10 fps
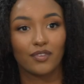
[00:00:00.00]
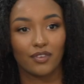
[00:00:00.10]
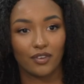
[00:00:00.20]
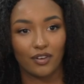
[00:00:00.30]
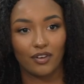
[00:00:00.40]
to
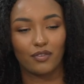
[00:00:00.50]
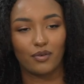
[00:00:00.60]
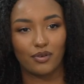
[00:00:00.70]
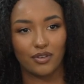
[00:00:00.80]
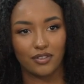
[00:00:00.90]
your kids
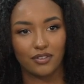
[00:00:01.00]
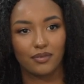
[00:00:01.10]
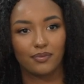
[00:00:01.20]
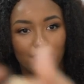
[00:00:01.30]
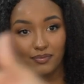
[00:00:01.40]

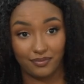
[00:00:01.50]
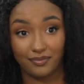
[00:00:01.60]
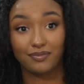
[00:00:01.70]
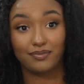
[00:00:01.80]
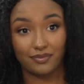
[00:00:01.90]
and
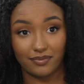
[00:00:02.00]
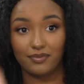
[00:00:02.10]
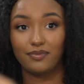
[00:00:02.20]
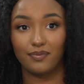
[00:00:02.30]
kids' kids.